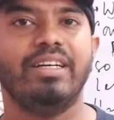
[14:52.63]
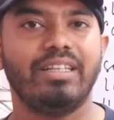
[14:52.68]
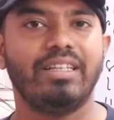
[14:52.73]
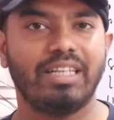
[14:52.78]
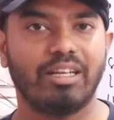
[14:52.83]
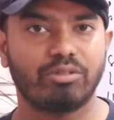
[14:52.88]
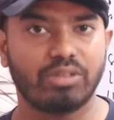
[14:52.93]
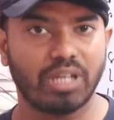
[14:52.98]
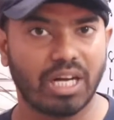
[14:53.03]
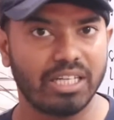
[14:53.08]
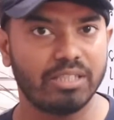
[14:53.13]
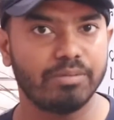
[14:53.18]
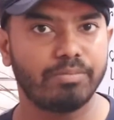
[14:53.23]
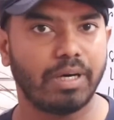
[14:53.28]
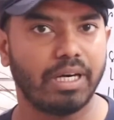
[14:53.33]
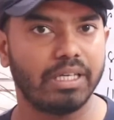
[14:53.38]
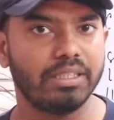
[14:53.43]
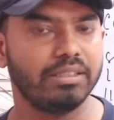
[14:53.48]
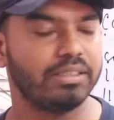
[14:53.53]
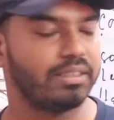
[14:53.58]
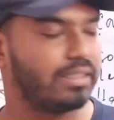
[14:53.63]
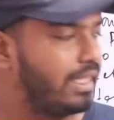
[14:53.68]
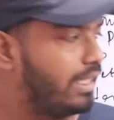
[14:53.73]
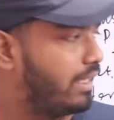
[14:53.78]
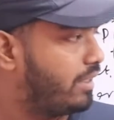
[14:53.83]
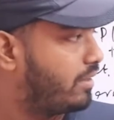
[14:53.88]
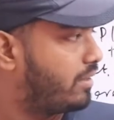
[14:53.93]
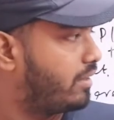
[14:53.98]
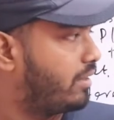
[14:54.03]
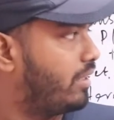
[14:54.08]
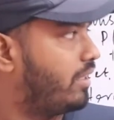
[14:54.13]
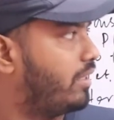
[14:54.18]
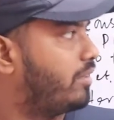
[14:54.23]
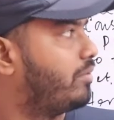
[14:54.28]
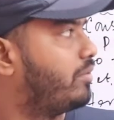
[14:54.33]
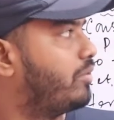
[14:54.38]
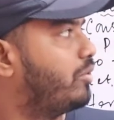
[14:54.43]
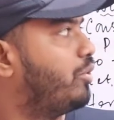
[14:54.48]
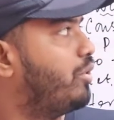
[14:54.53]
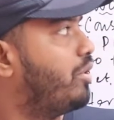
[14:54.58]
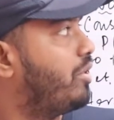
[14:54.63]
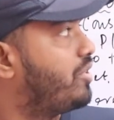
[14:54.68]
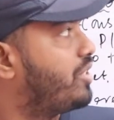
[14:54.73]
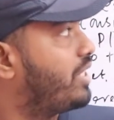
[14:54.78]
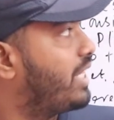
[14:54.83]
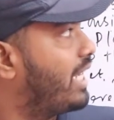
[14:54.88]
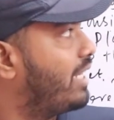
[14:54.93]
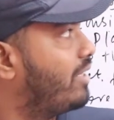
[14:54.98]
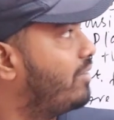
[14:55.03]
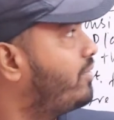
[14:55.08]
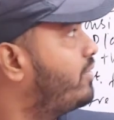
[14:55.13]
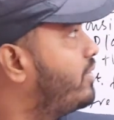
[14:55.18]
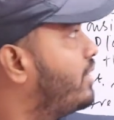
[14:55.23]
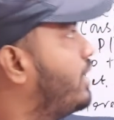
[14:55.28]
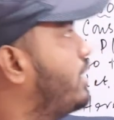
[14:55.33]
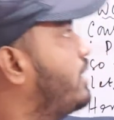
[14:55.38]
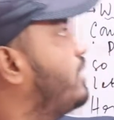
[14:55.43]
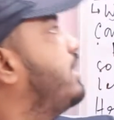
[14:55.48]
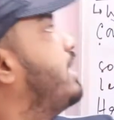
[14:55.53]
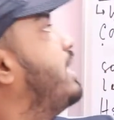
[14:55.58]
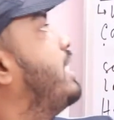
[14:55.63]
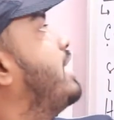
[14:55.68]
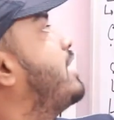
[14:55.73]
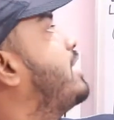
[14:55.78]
Now third part, that is we will derive the